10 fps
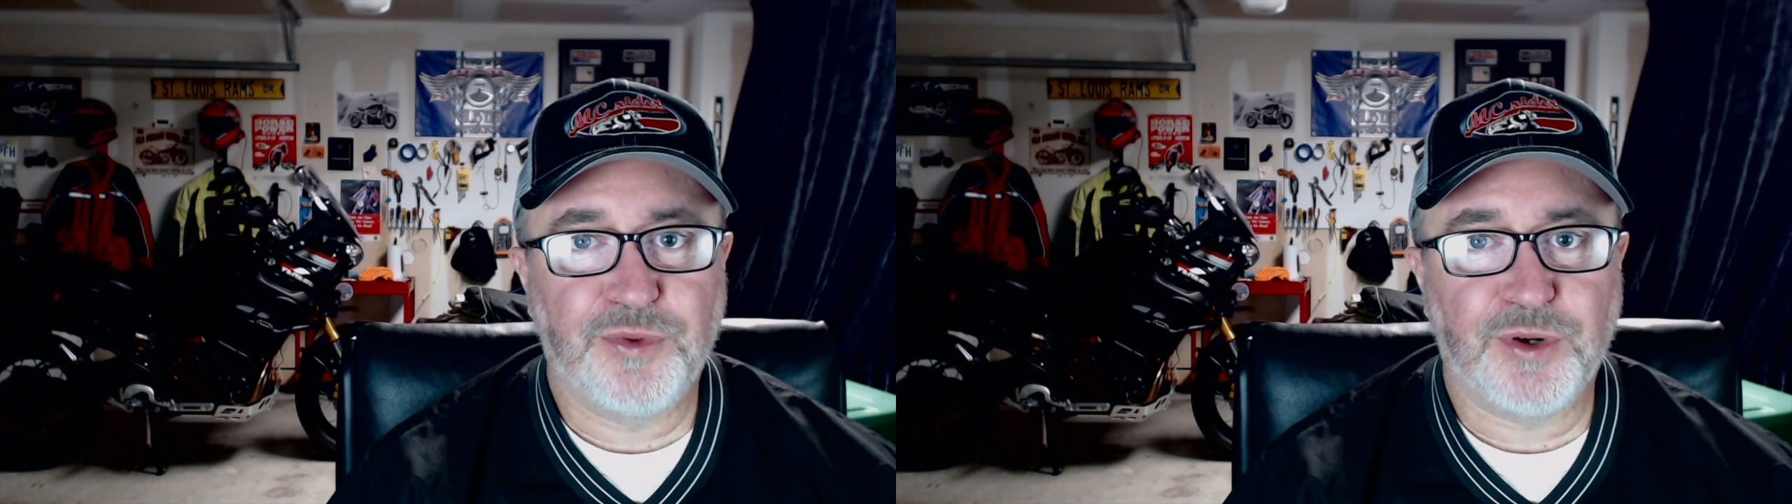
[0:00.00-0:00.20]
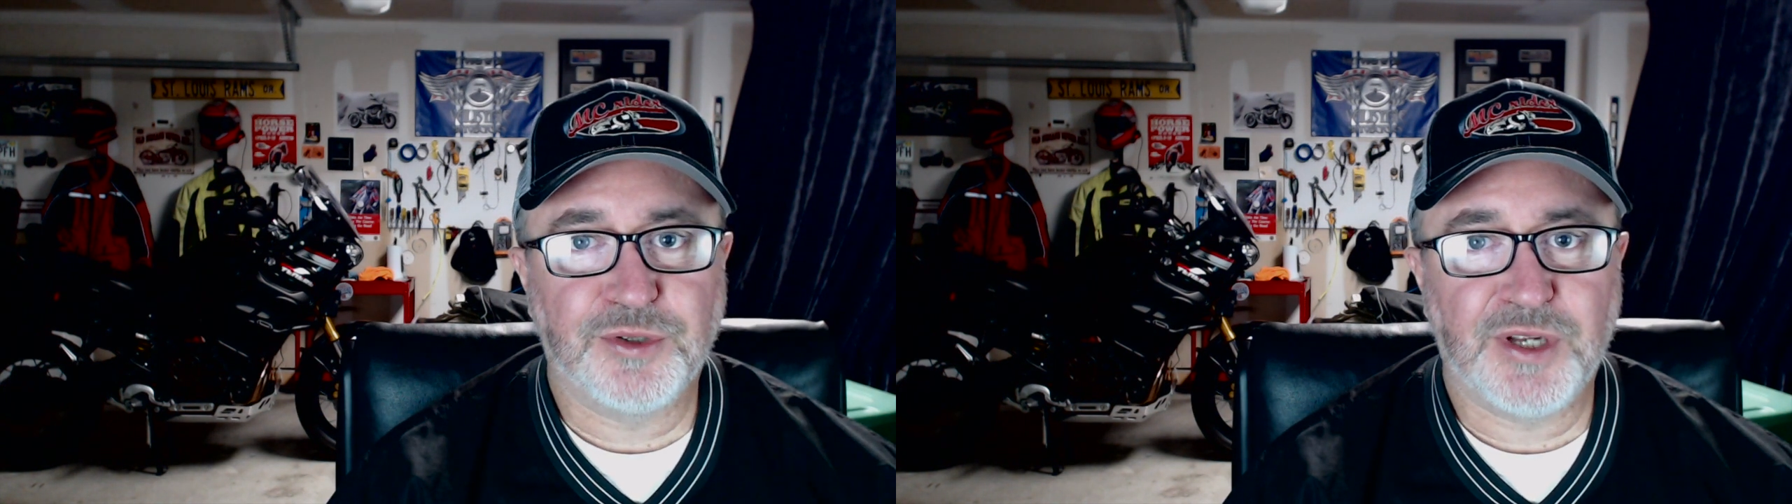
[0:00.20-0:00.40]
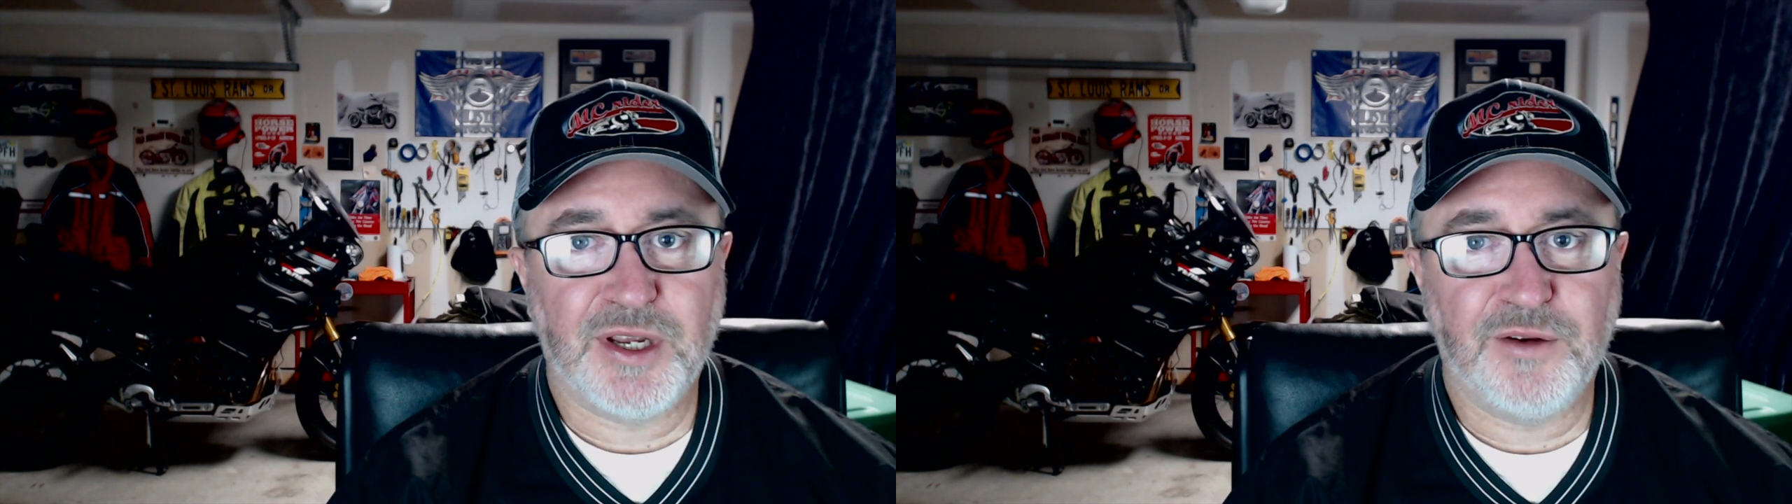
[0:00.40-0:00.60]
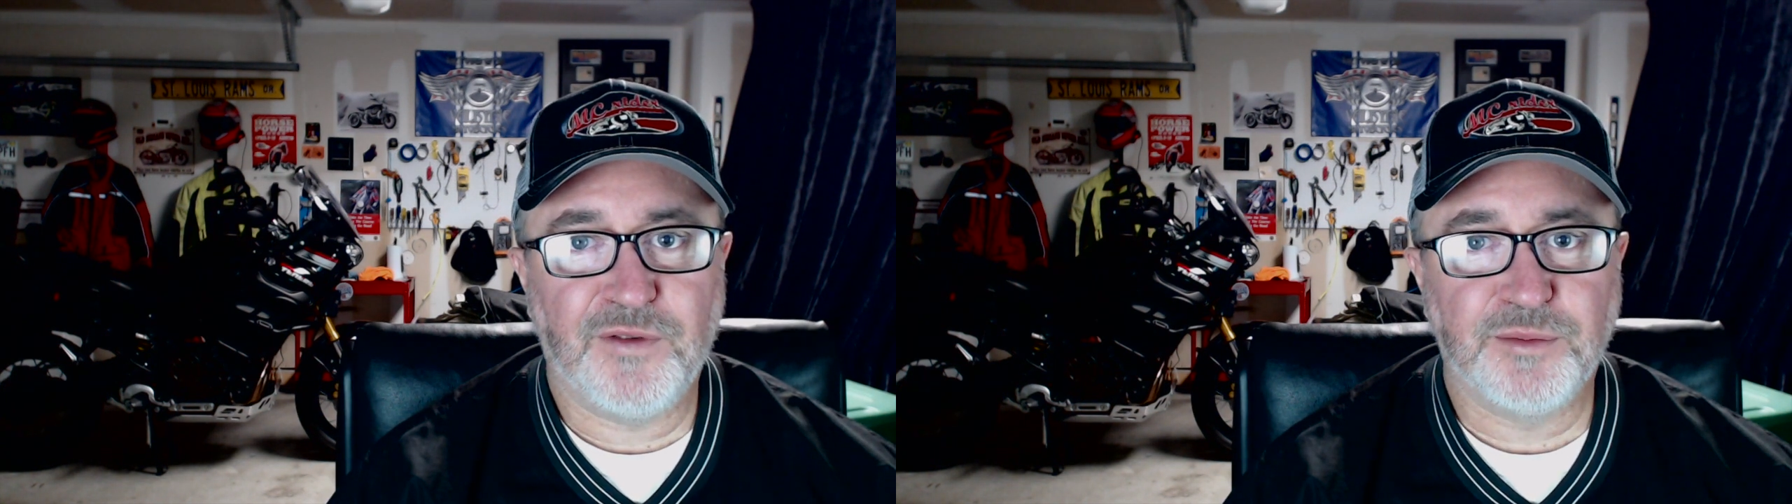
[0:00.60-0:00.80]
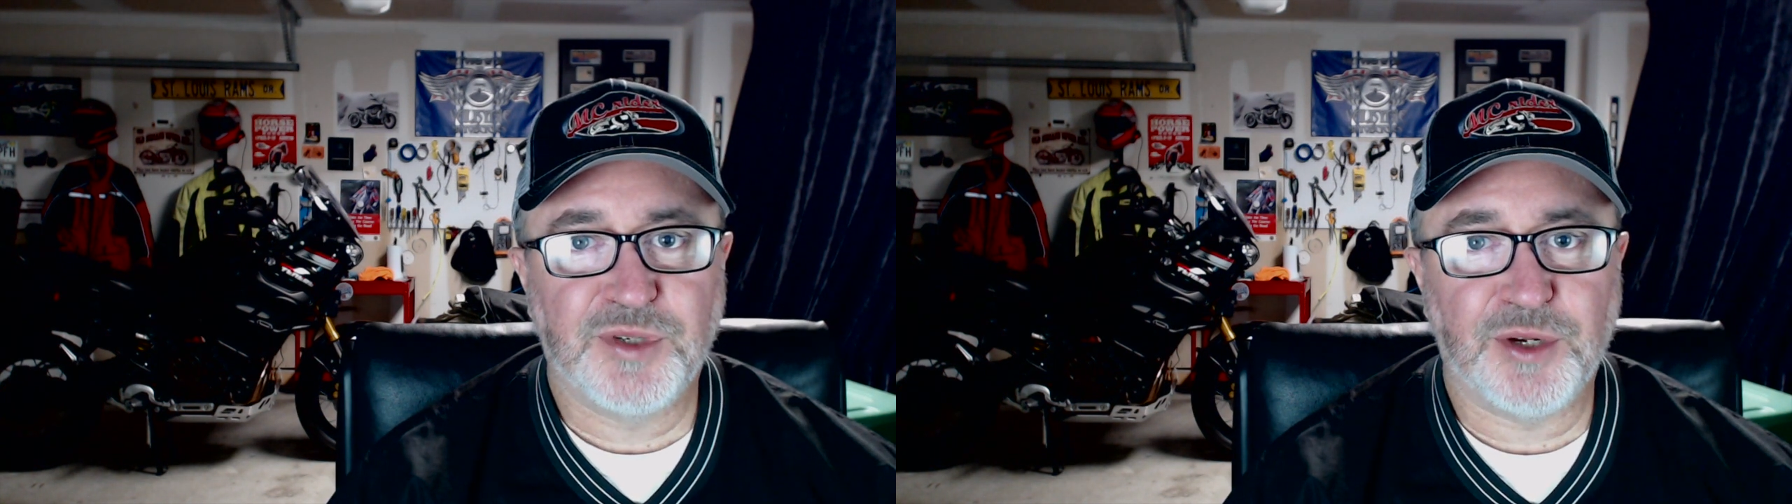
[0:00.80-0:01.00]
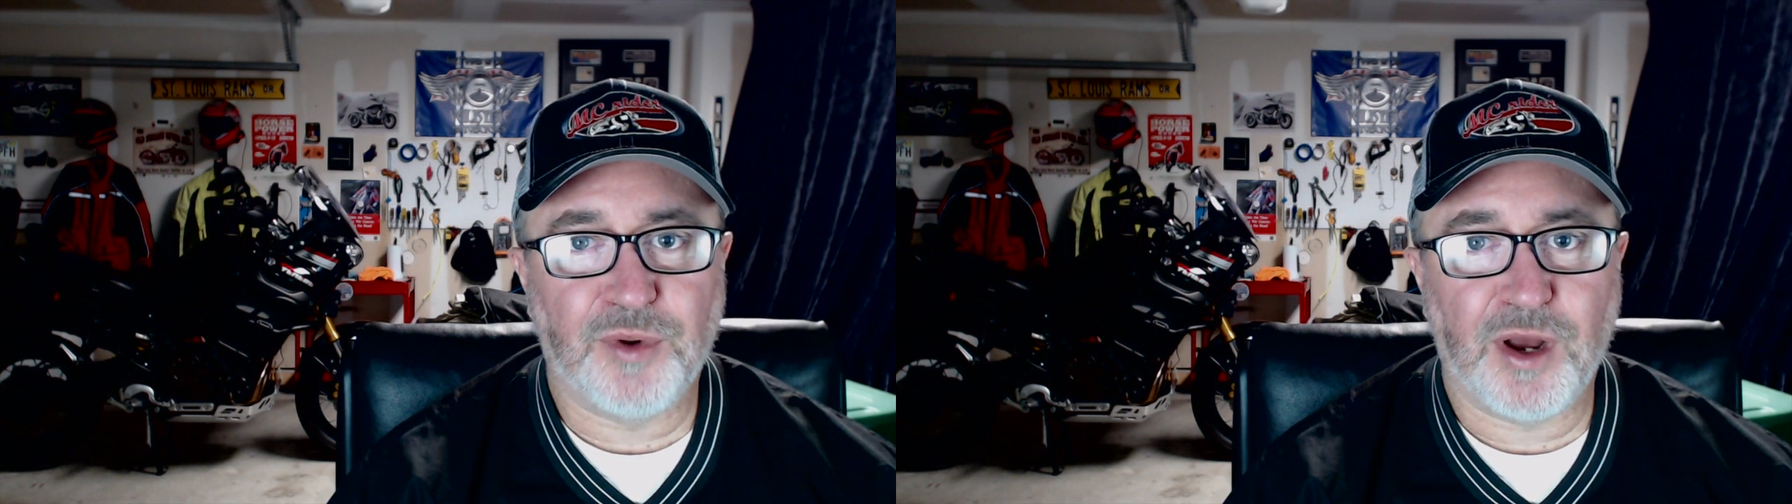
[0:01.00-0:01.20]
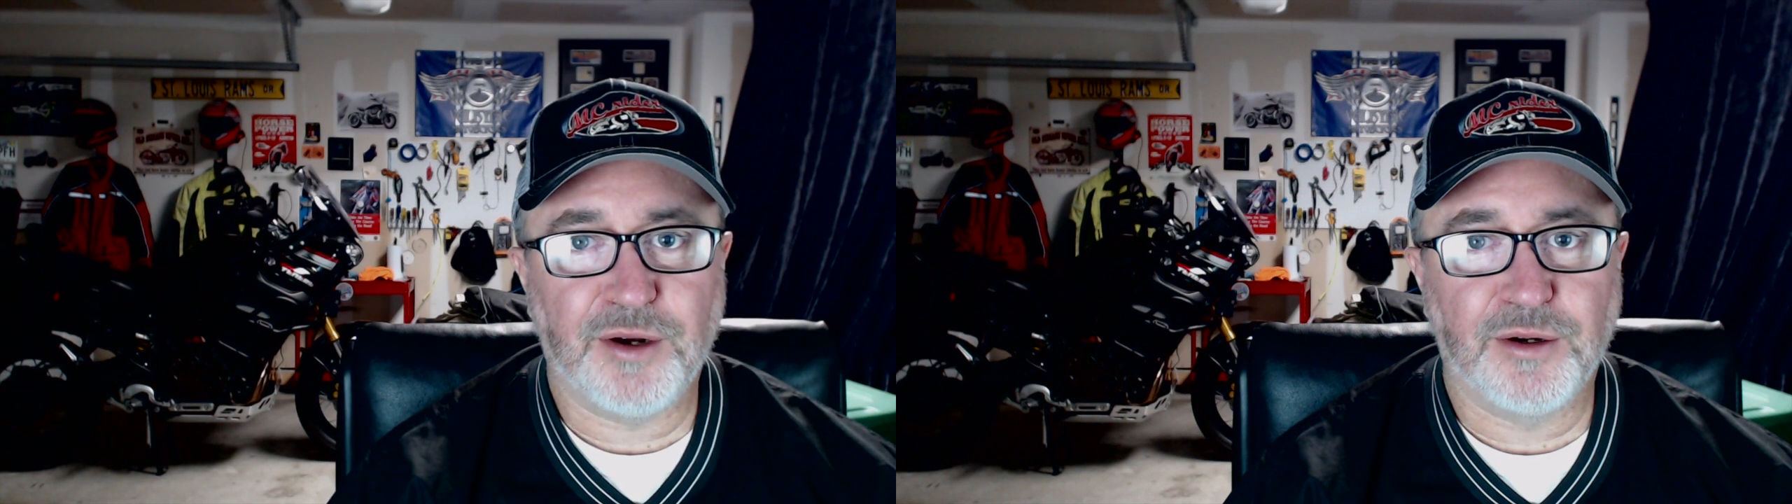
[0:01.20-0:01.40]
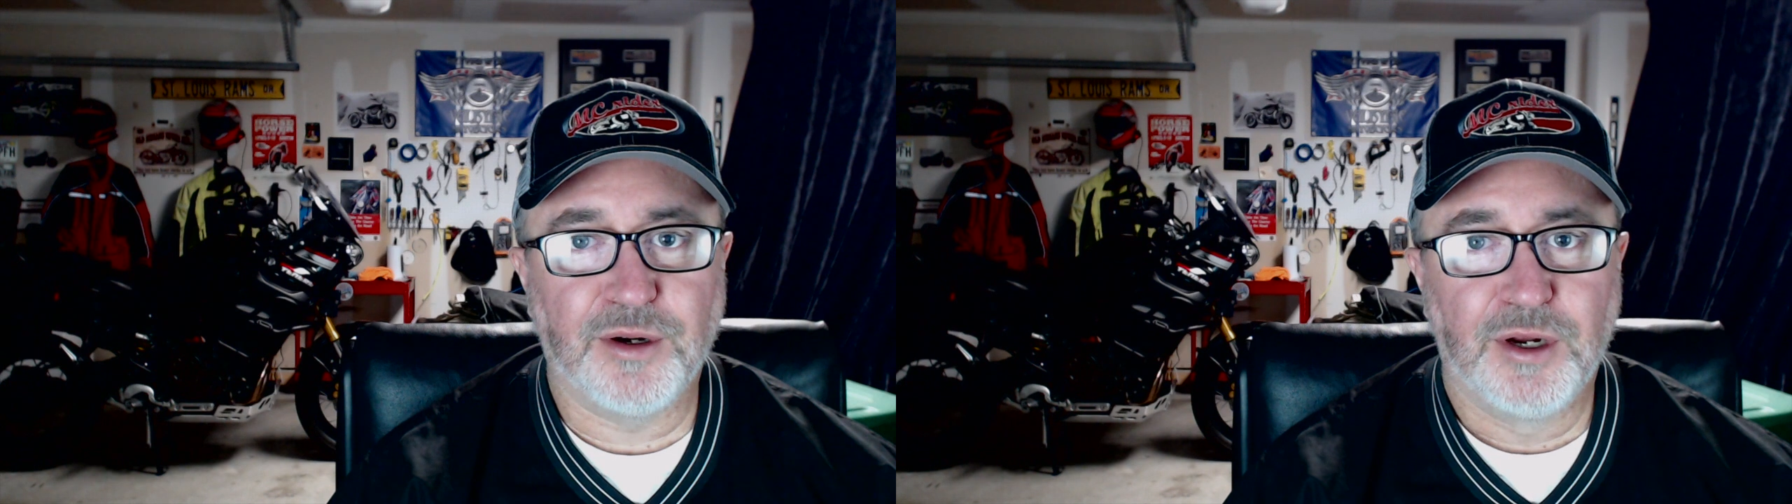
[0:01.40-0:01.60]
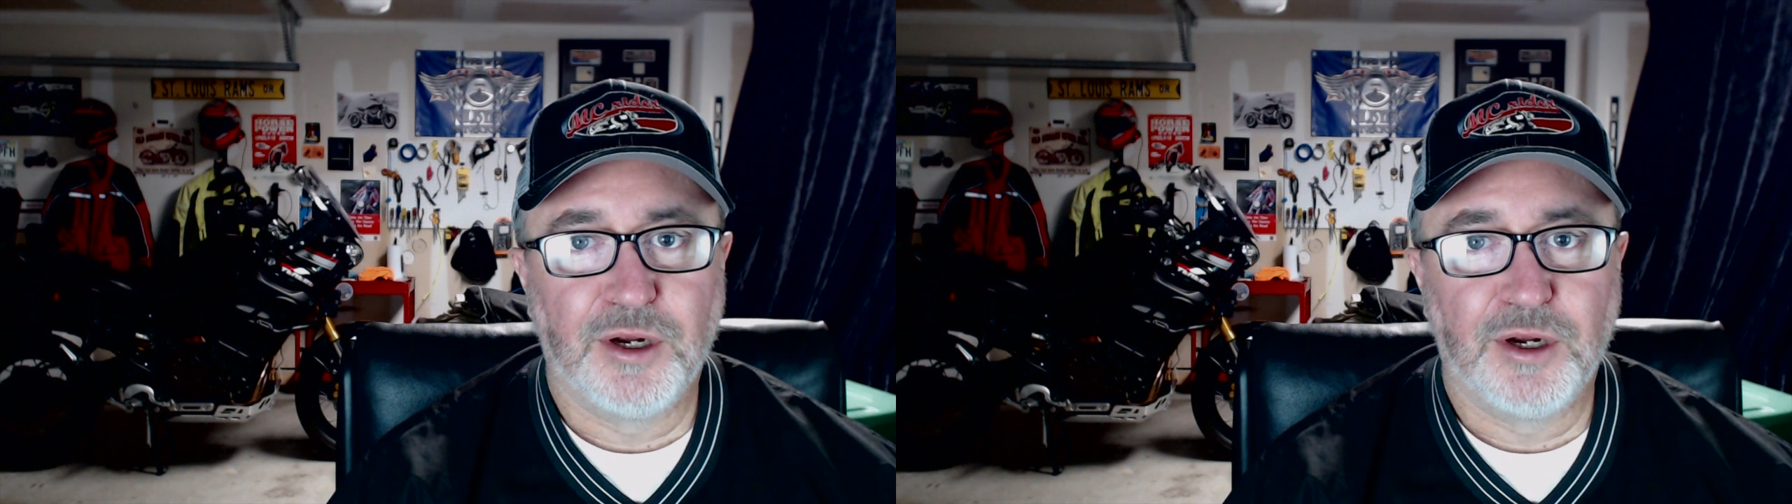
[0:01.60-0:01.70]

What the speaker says: 13 of MCrider.